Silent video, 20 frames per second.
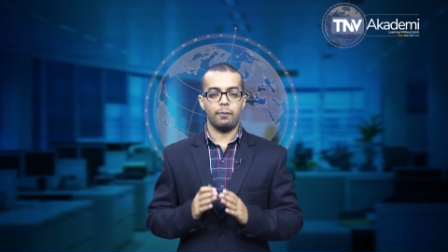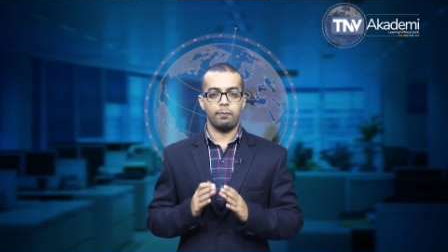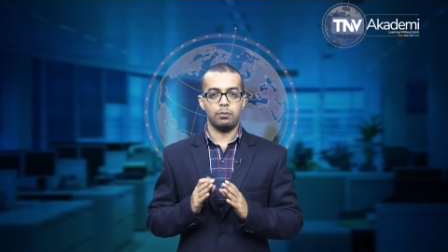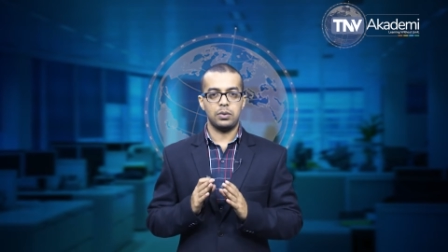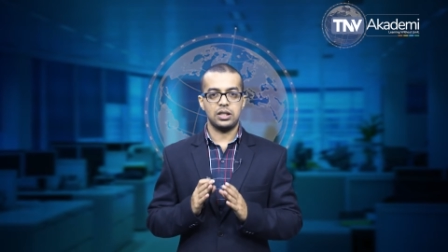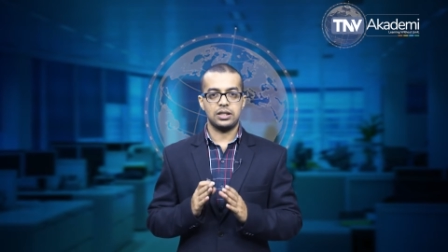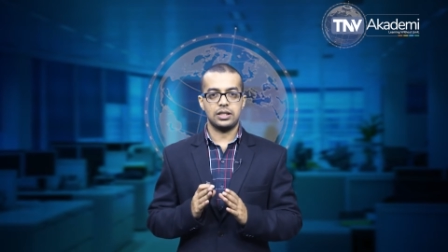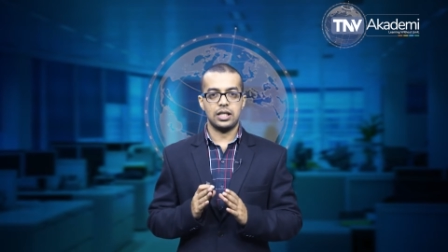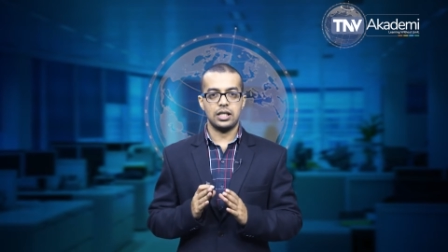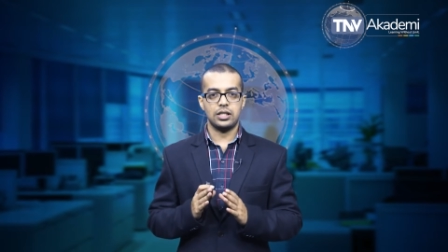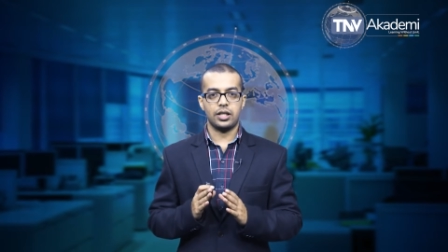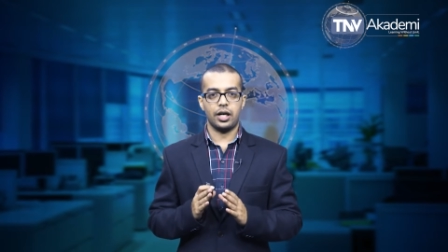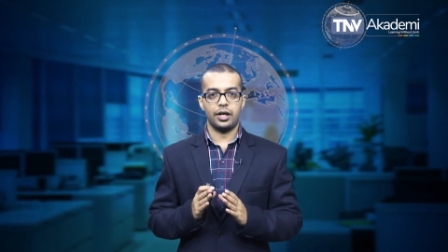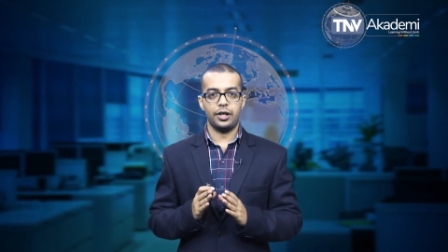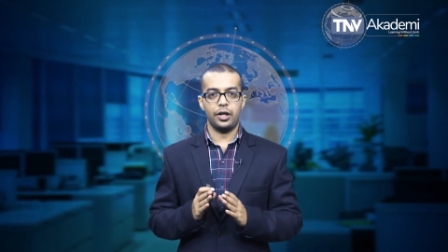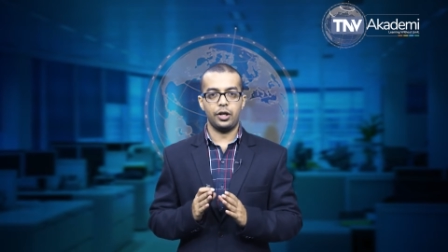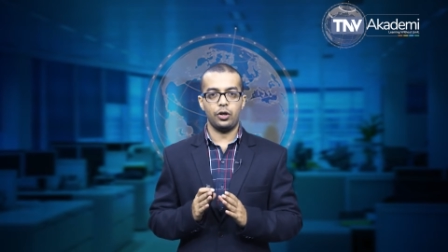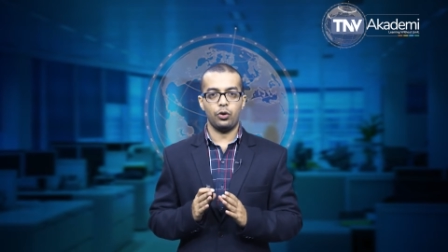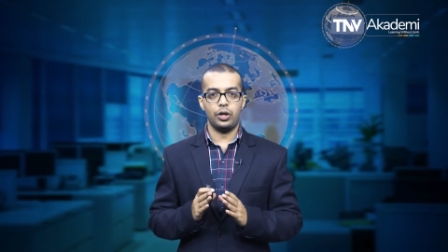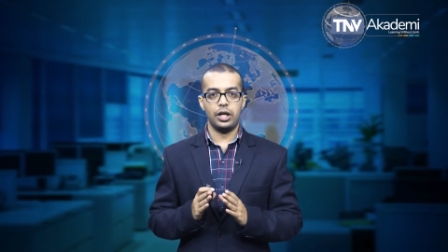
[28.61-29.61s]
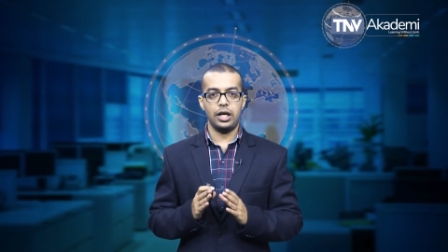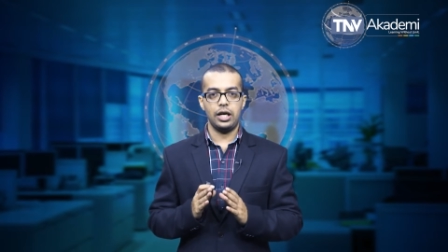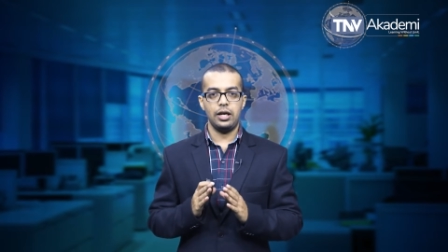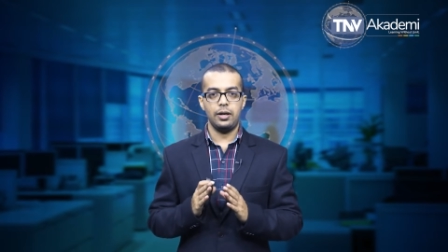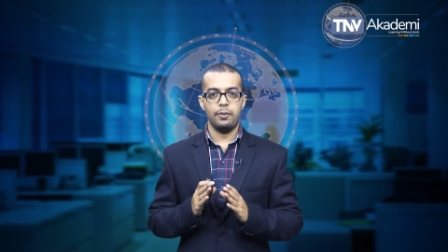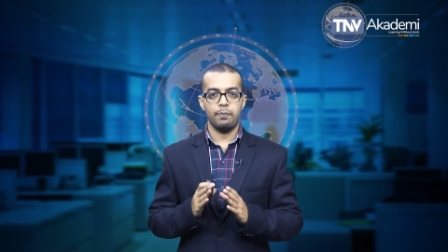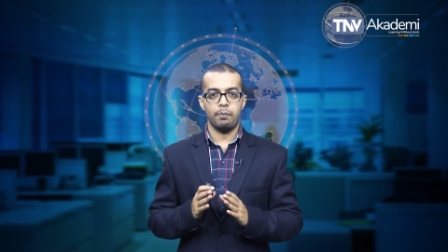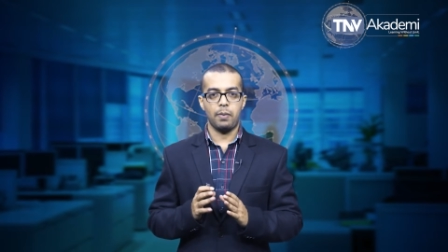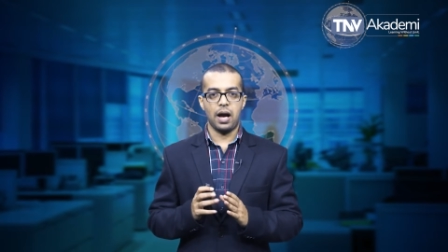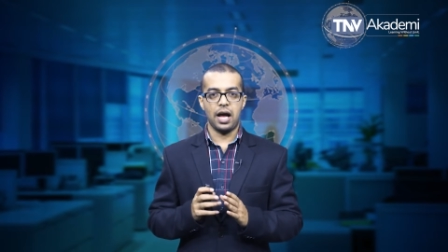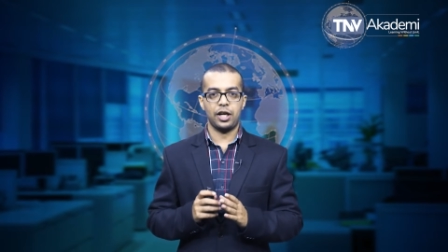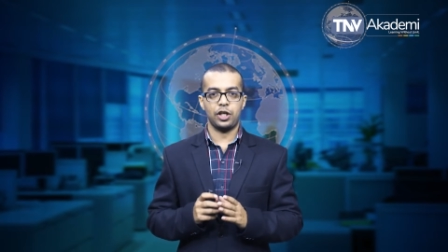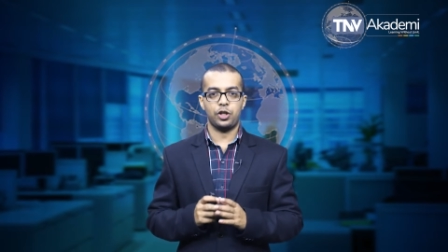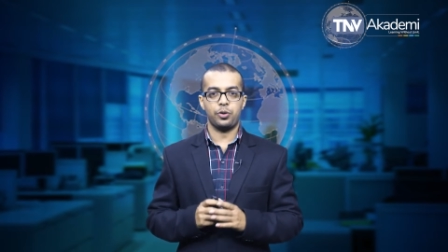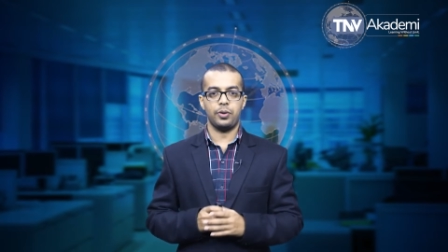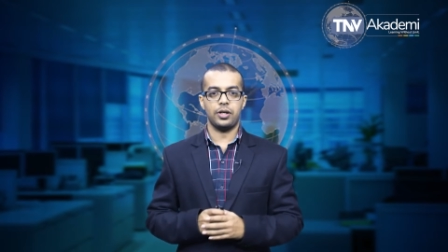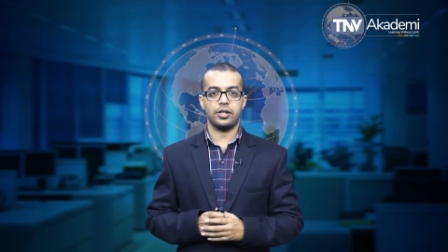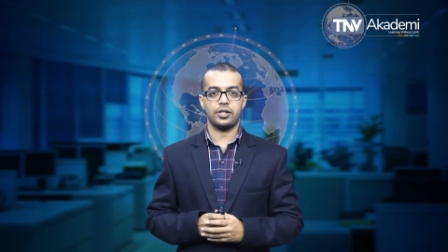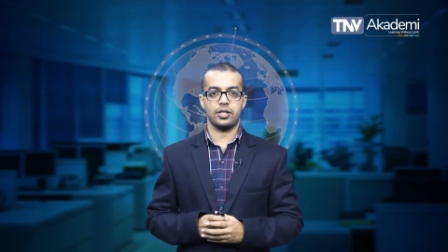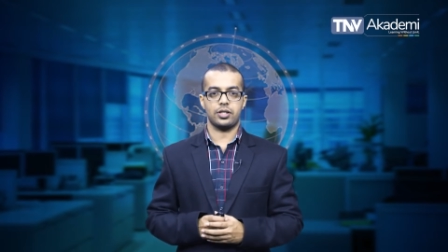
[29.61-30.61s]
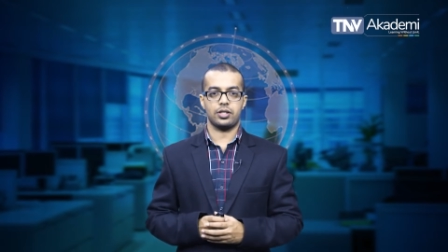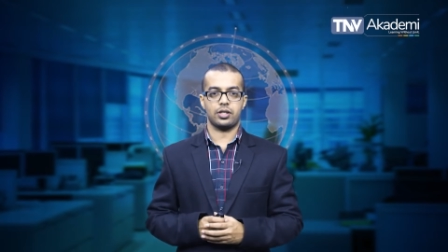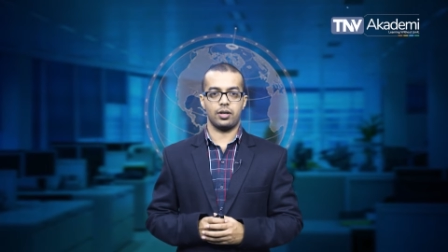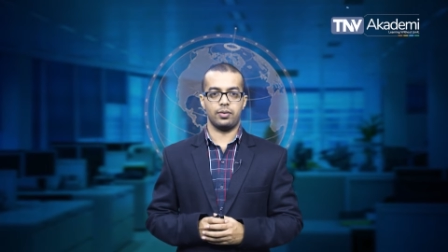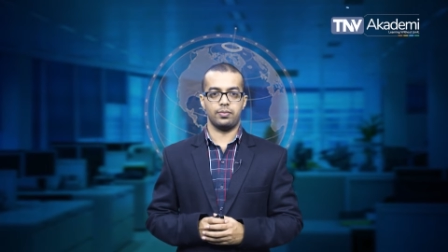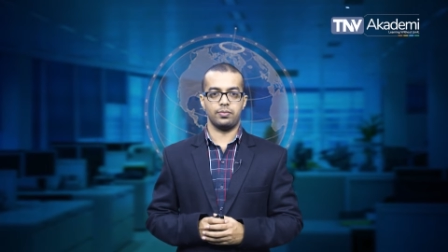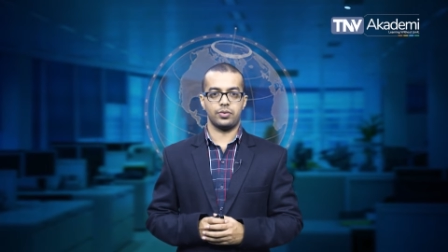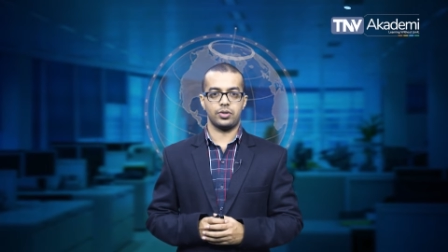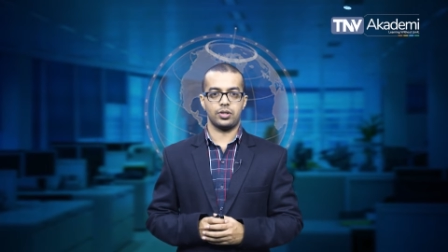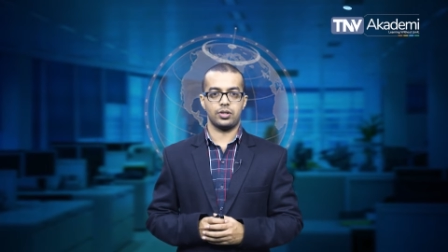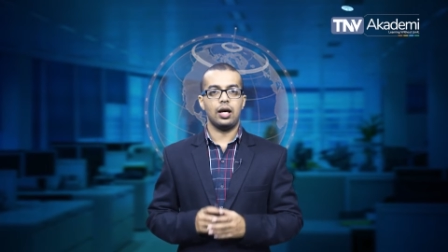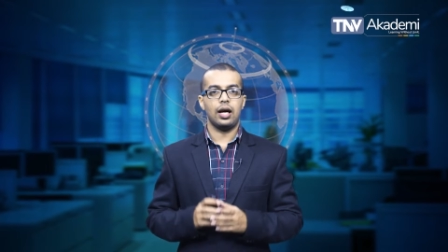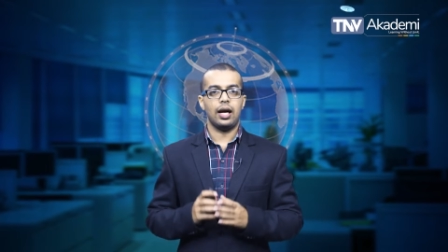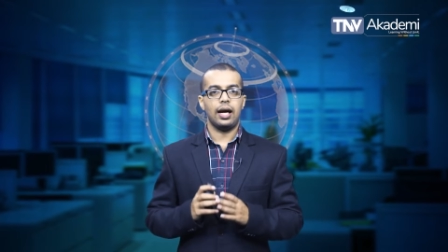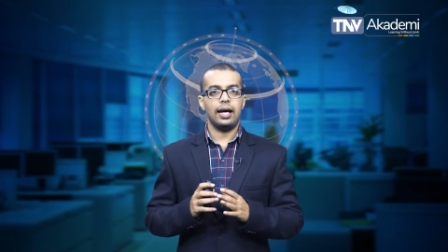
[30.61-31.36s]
business continuity management systems.